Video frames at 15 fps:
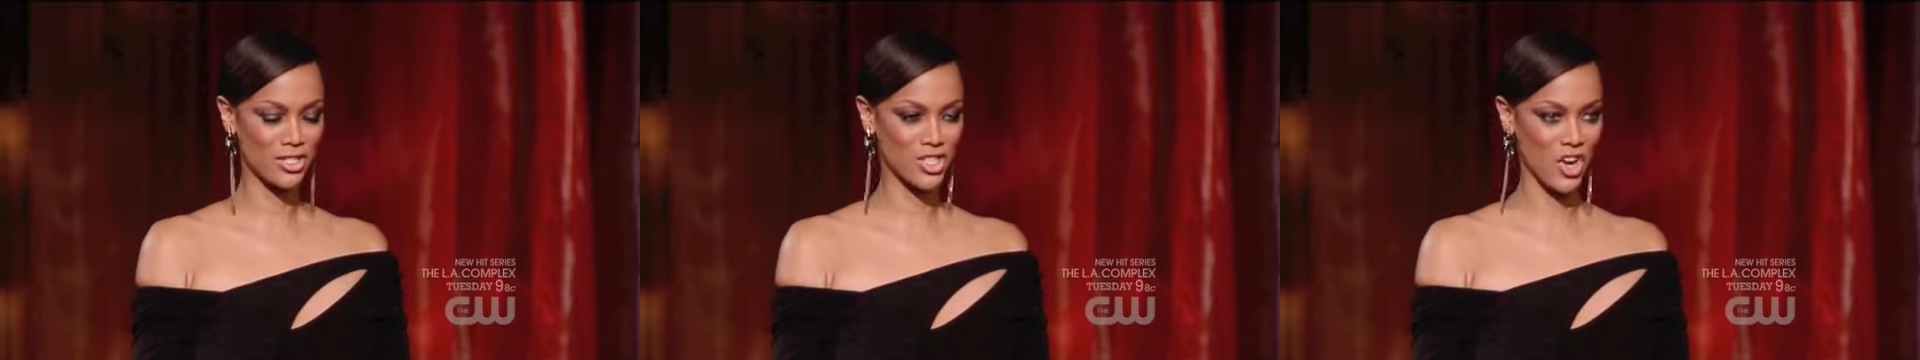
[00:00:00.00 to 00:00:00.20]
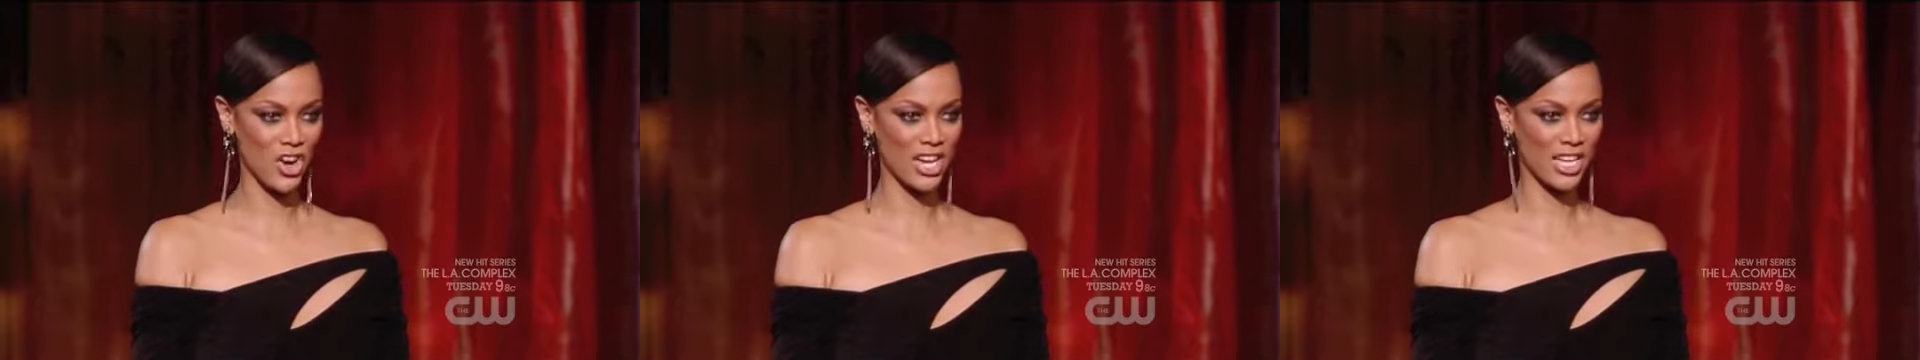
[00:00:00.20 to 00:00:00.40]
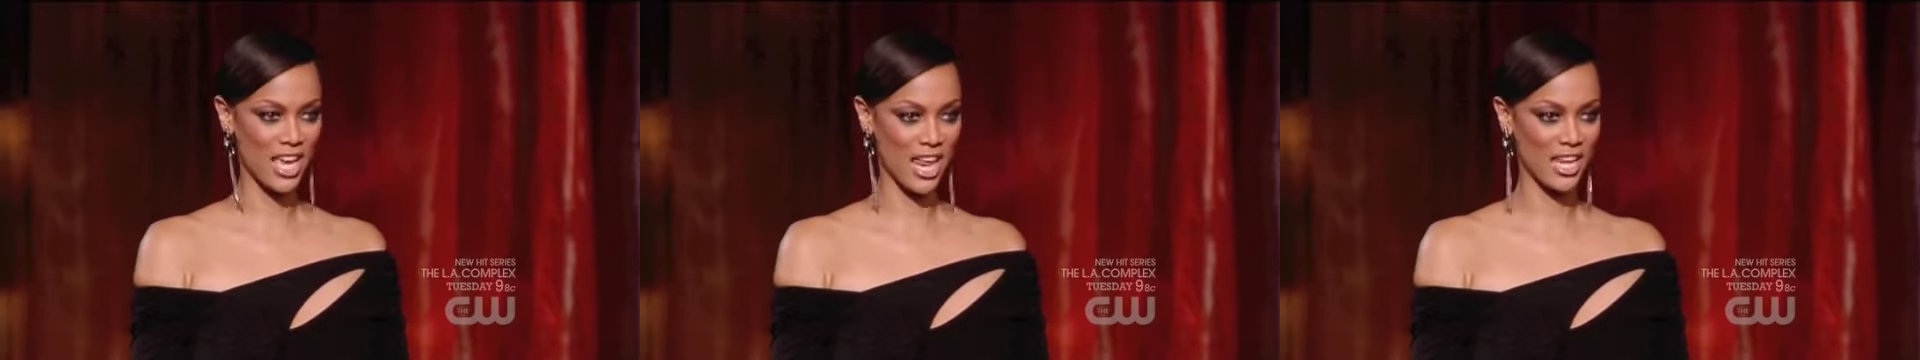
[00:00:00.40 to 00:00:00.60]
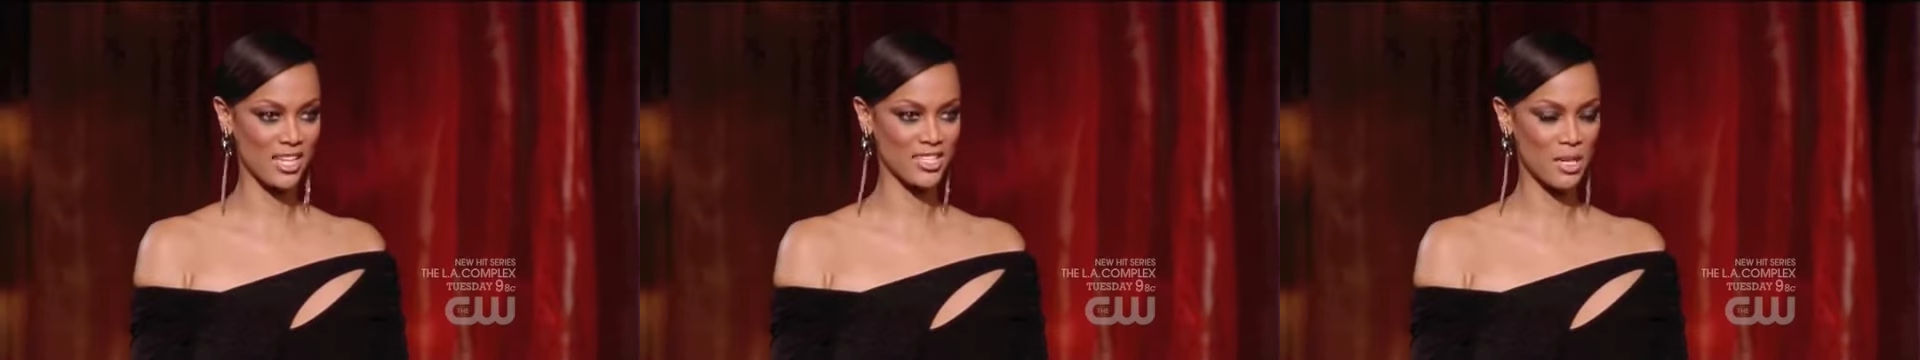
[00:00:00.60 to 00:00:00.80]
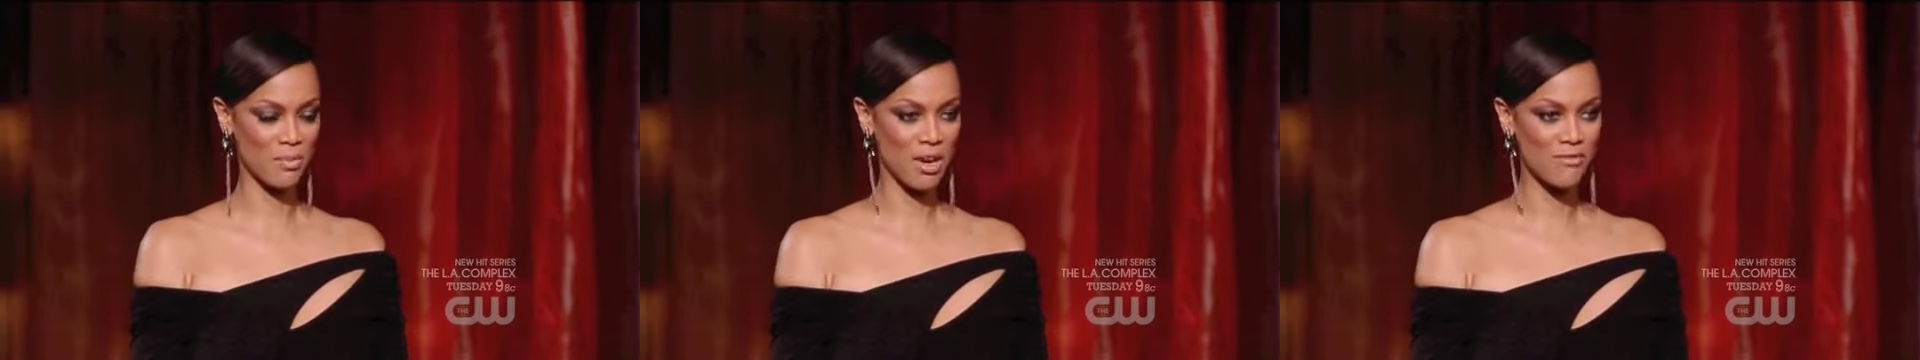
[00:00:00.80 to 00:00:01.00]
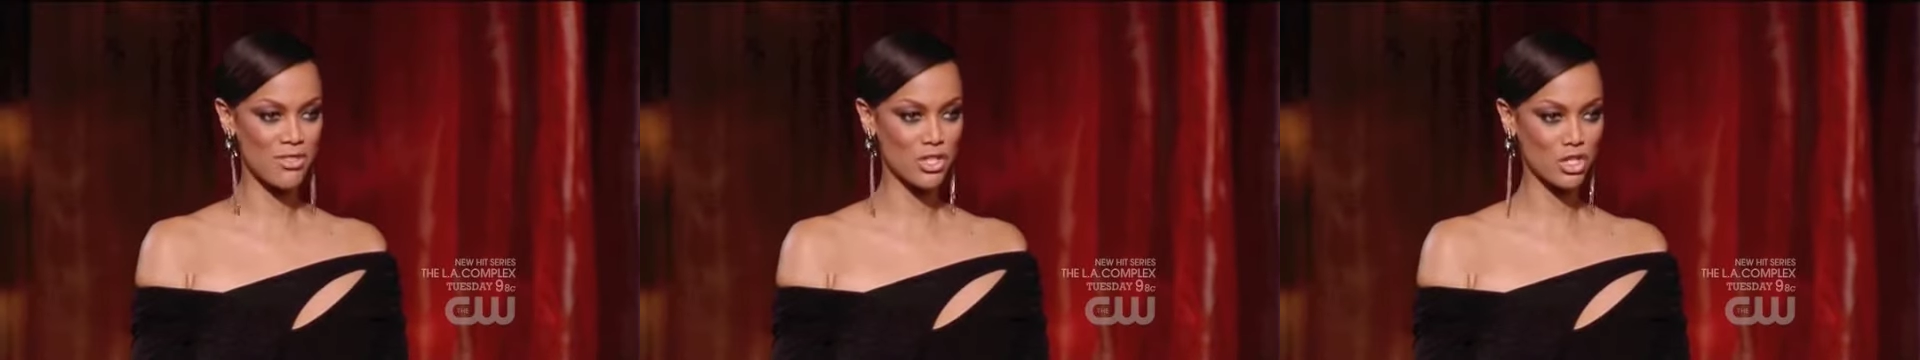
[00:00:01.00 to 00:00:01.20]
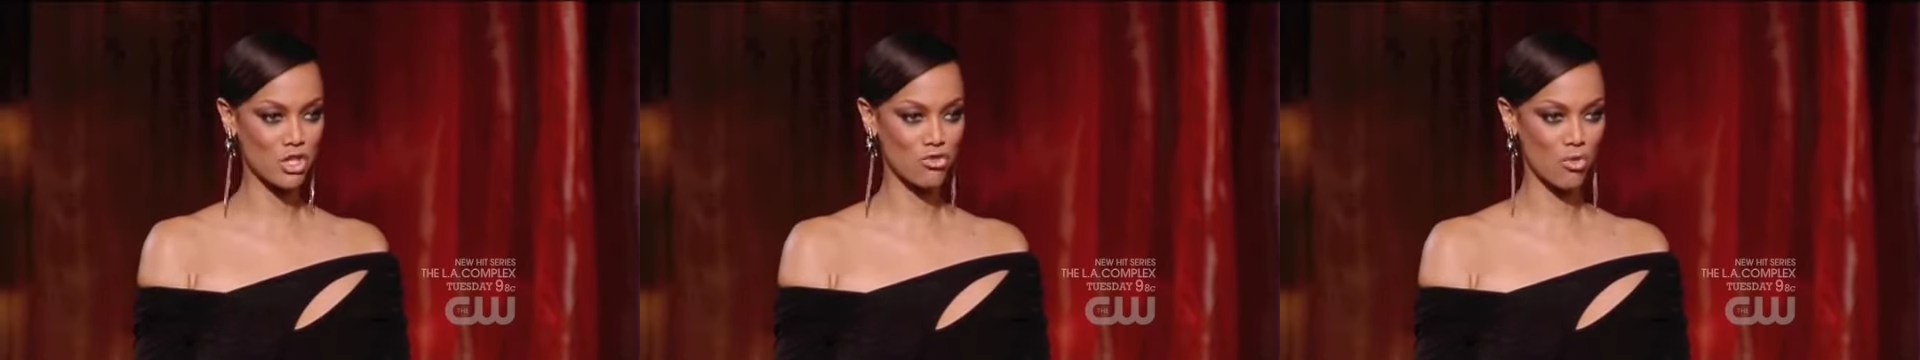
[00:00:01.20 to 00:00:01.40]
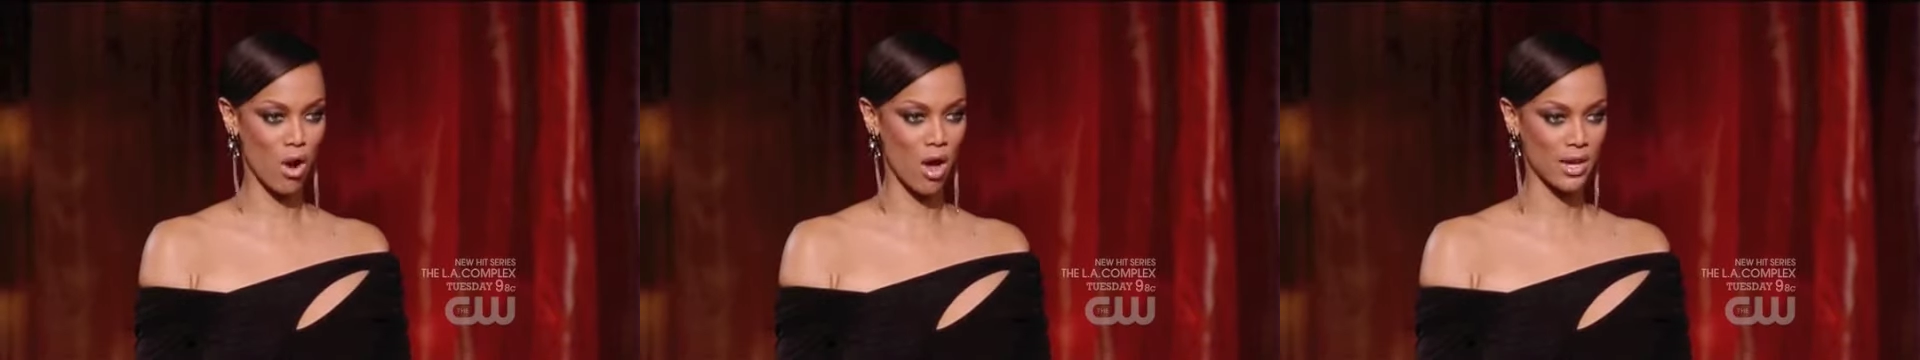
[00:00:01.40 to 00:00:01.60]
started getting some of the
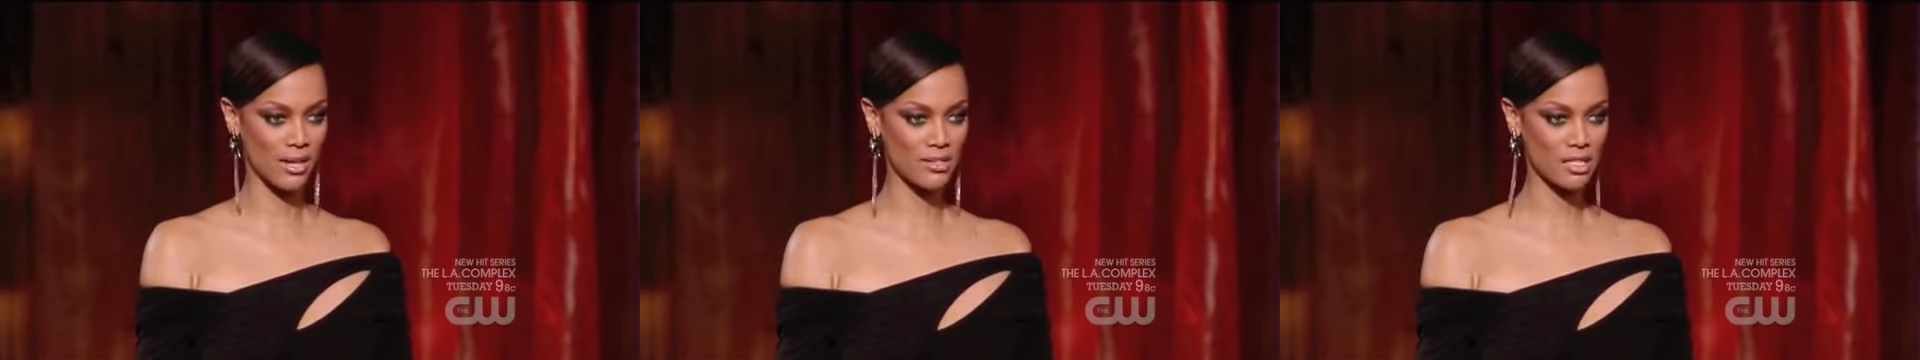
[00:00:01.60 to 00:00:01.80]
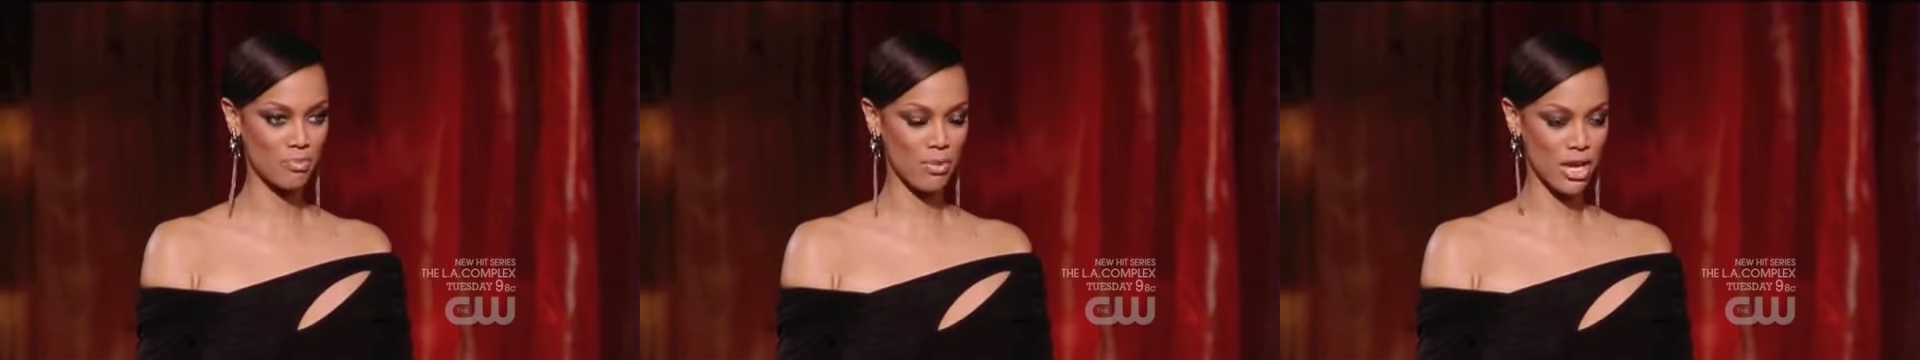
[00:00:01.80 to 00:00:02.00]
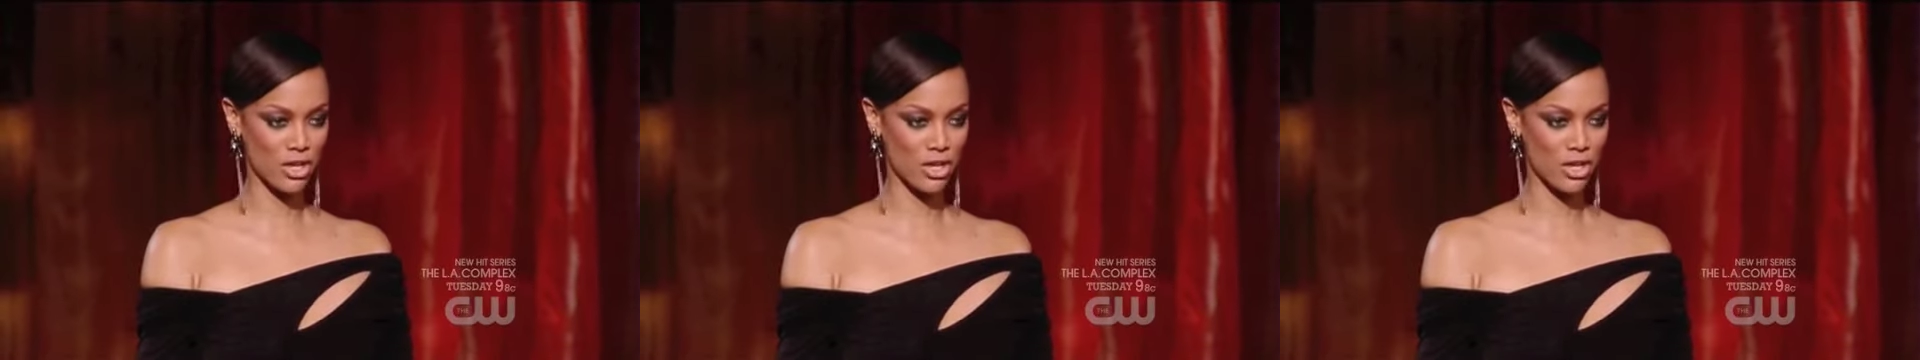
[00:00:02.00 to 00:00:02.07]
strongest